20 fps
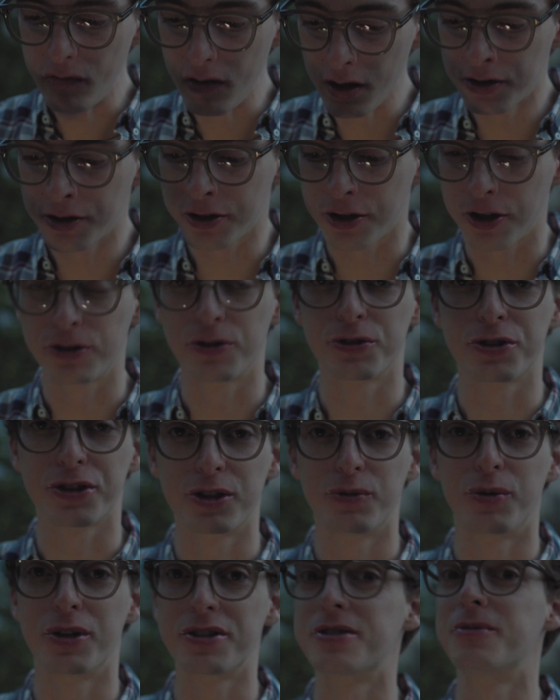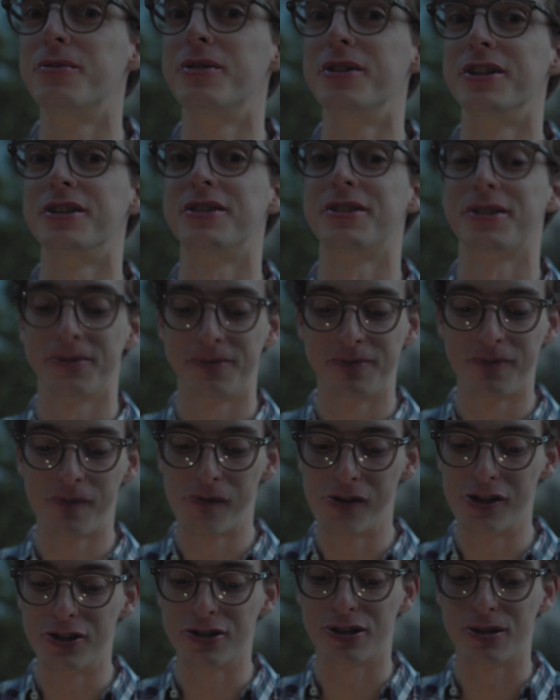The Colonel's gonna want some of this.
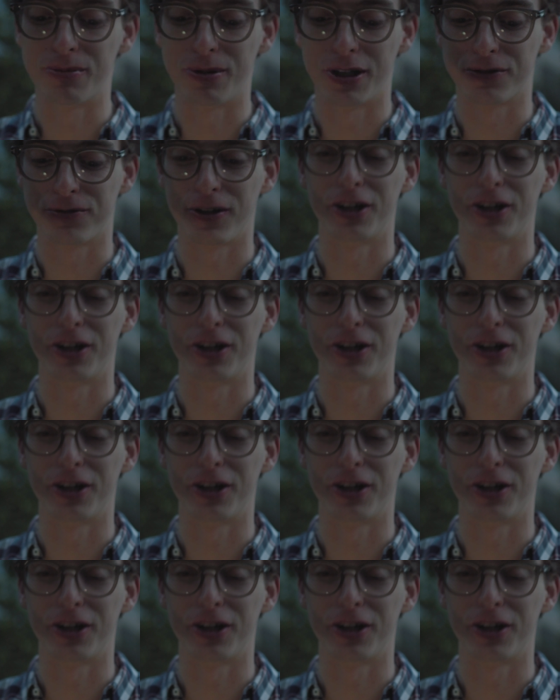This is the best